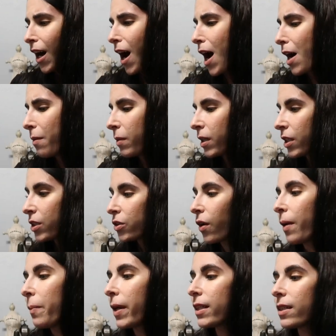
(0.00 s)
Um, so
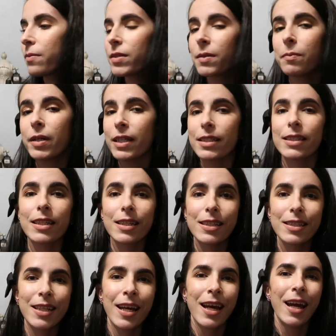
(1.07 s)
I picked up some
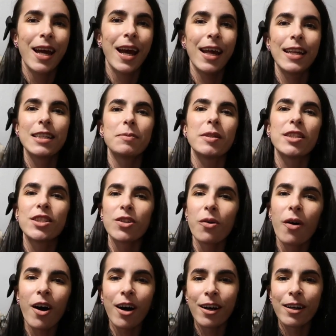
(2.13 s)
pieces and it's been
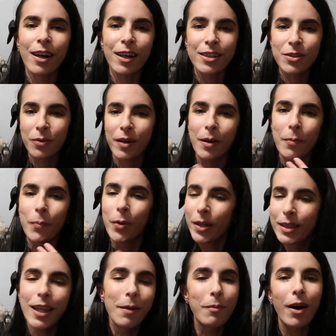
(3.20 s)
so hard not to want to
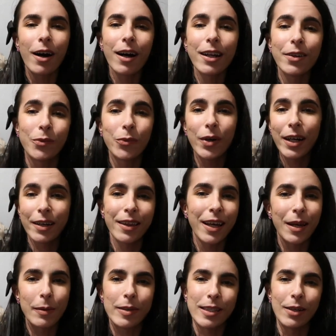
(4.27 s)
put them on and wear
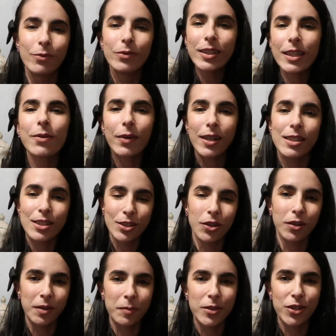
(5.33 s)
them because I really want to
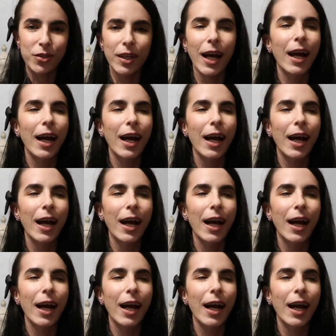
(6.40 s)
show them to you